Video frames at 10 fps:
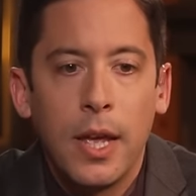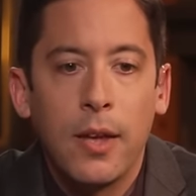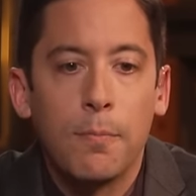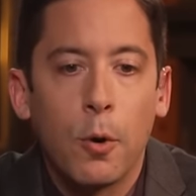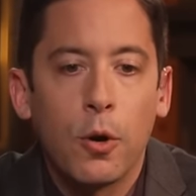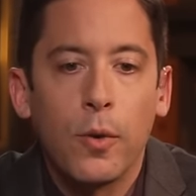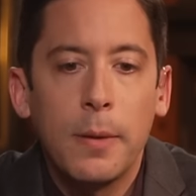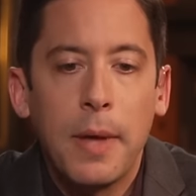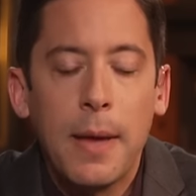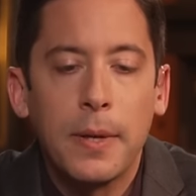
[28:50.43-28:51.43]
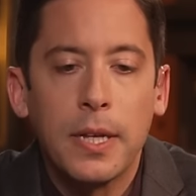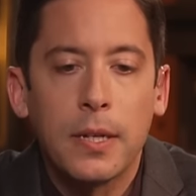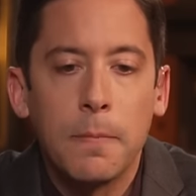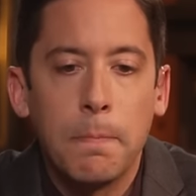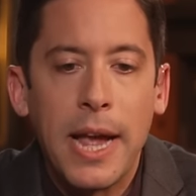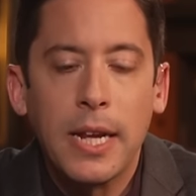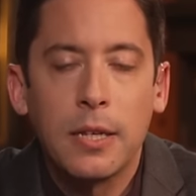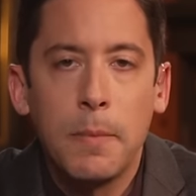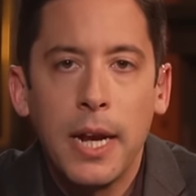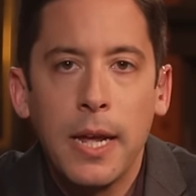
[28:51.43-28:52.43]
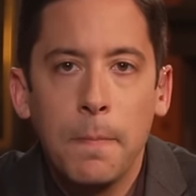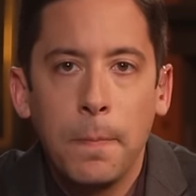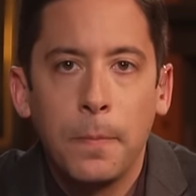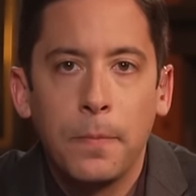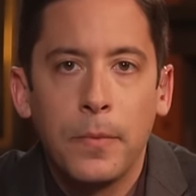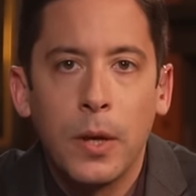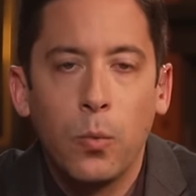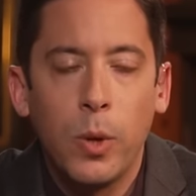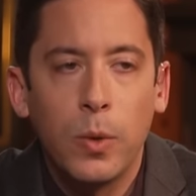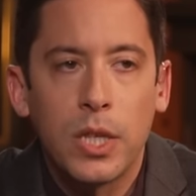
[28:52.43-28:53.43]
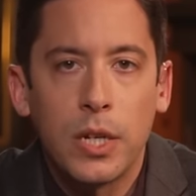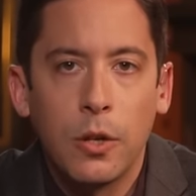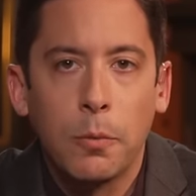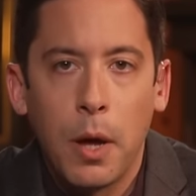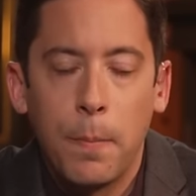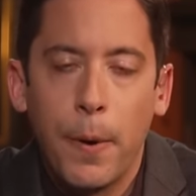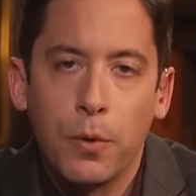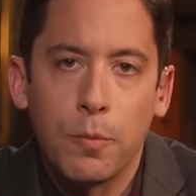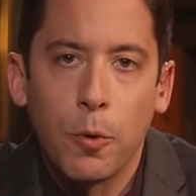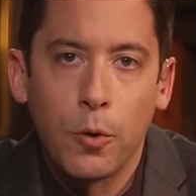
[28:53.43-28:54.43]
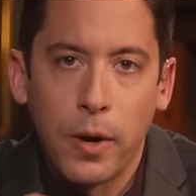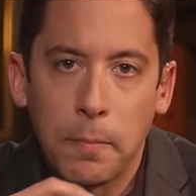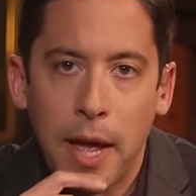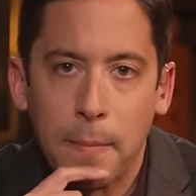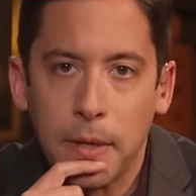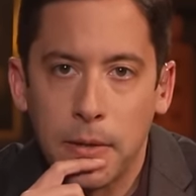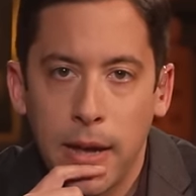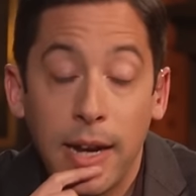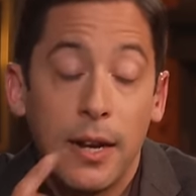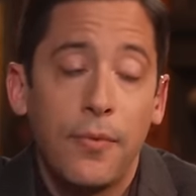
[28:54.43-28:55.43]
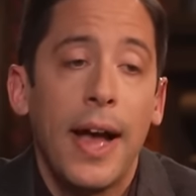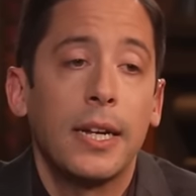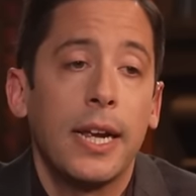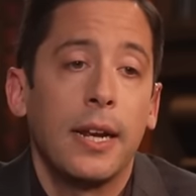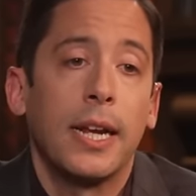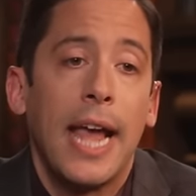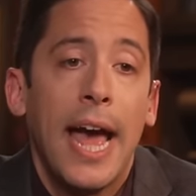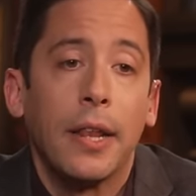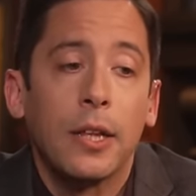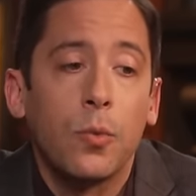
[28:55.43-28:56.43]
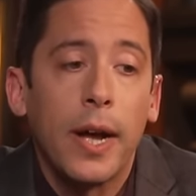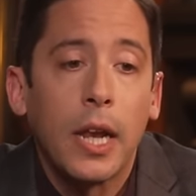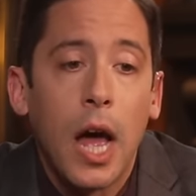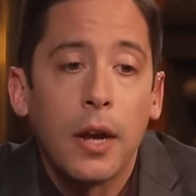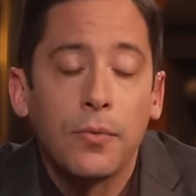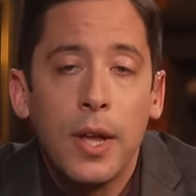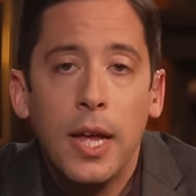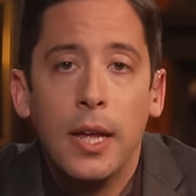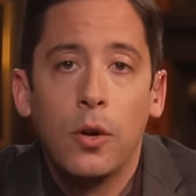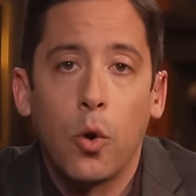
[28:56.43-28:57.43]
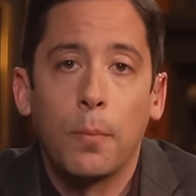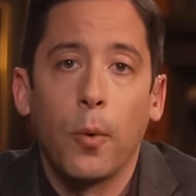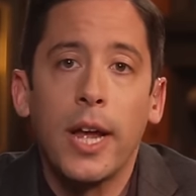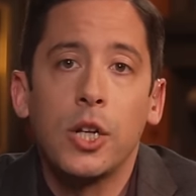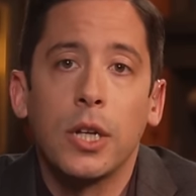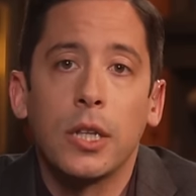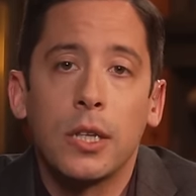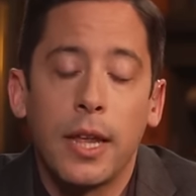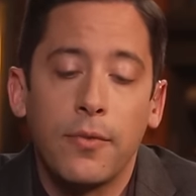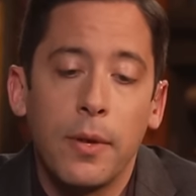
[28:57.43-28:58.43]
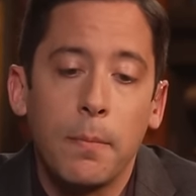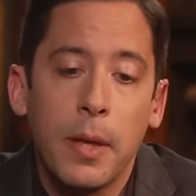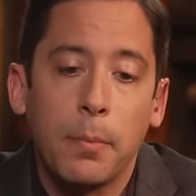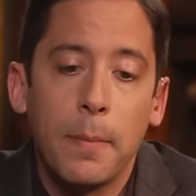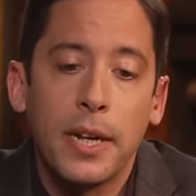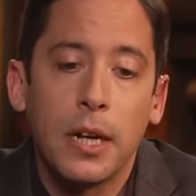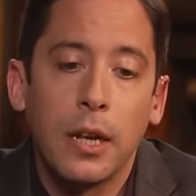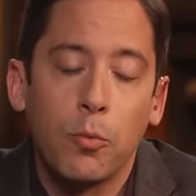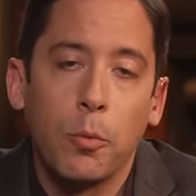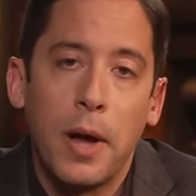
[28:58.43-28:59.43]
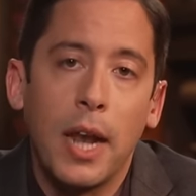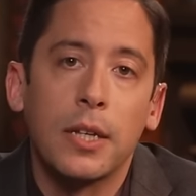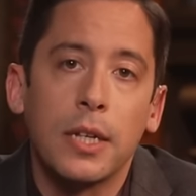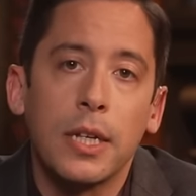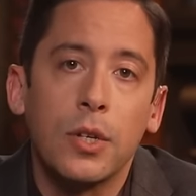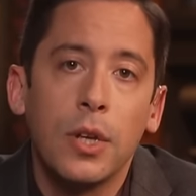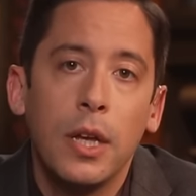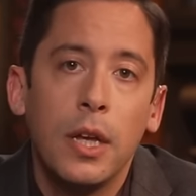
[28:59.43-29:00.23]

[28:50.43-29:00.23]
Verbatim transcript: If murdering babies made us money, we would still oppose murdering babies. And in fact, it, it can. That's why a lot of corporations that have Im implemented liberal policies